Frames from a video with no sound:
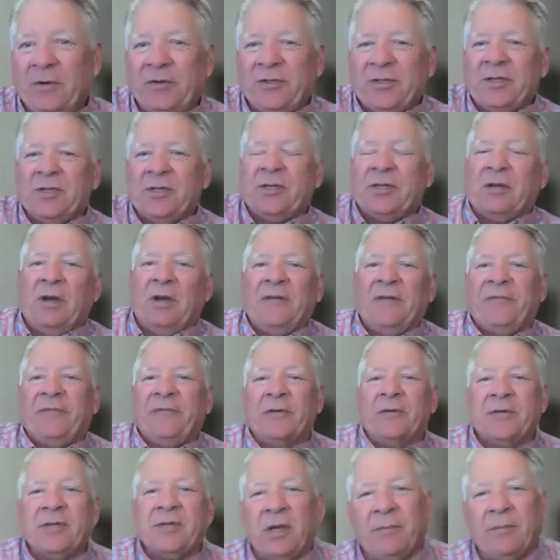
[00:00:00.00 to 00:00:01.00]
Convergence
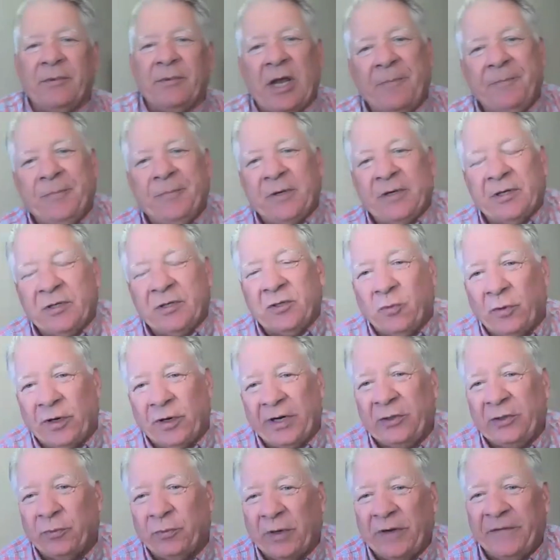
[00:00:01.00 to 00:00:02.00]
Conference coming up in
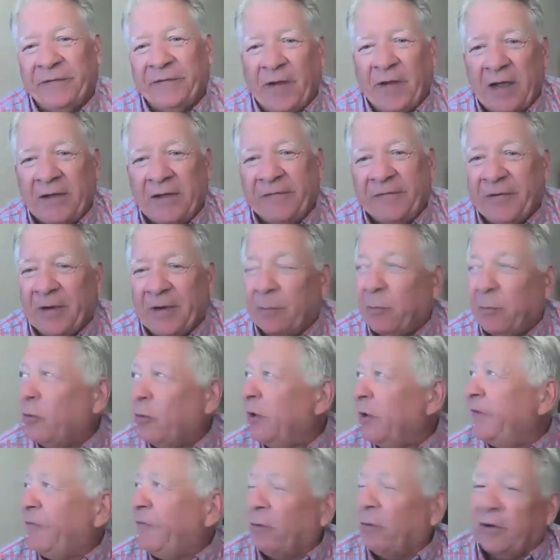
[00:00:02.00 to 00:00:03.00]
2025,
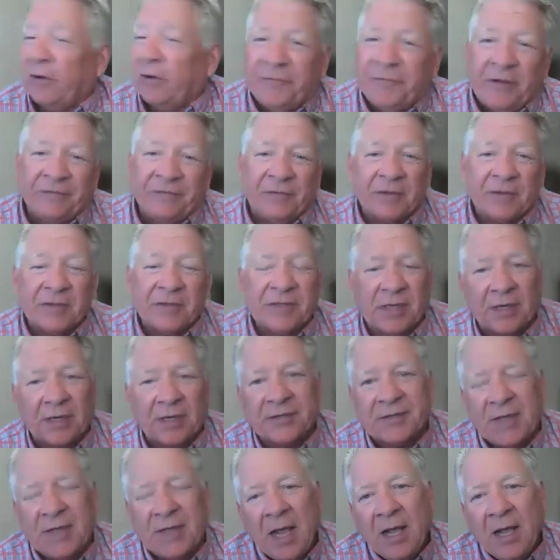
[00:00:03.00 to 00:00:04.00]
February 4th, 5th, and
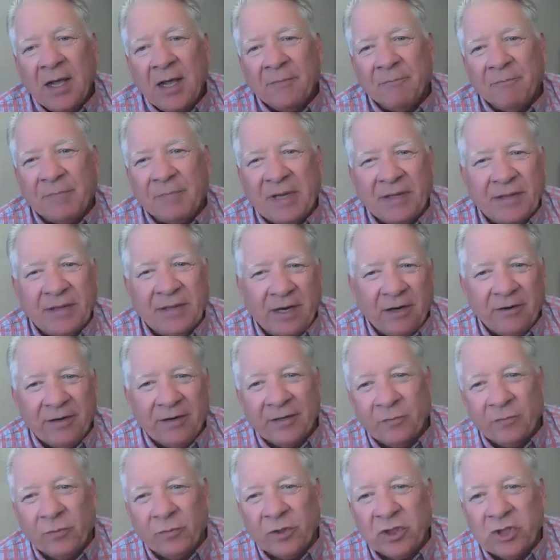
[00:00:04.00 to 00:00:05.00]
6th. Be
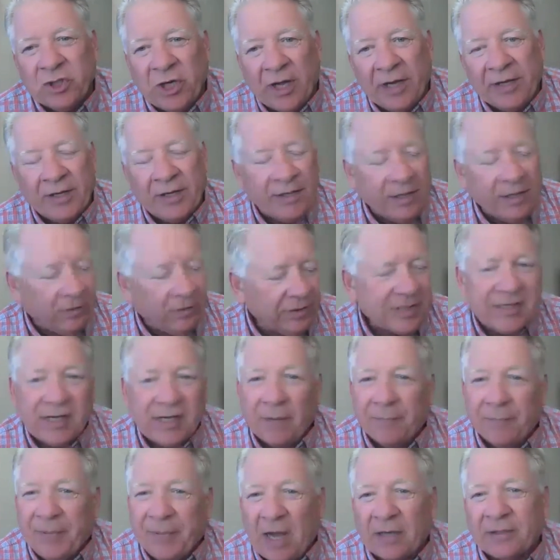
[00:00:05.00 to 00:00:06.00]
there in Regina. Now, let's
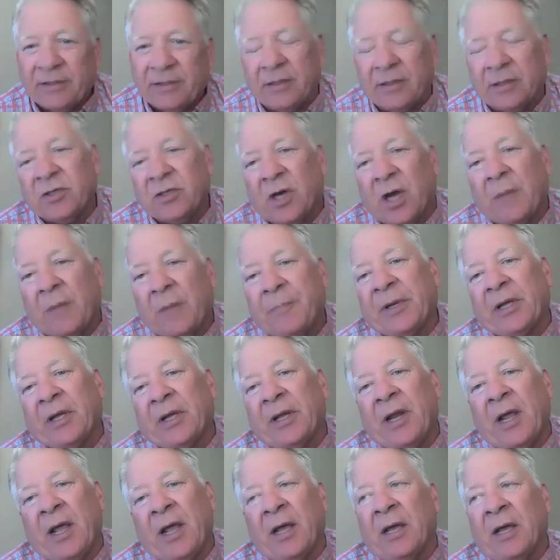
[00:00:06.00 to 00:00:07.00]
get back to the topic
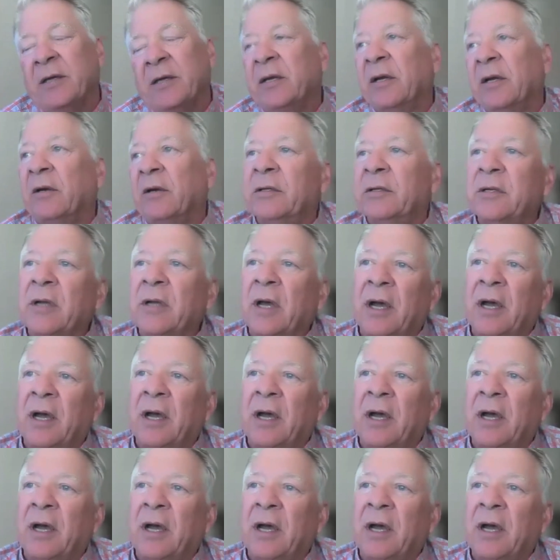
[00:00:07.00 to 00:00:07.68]
at hand here.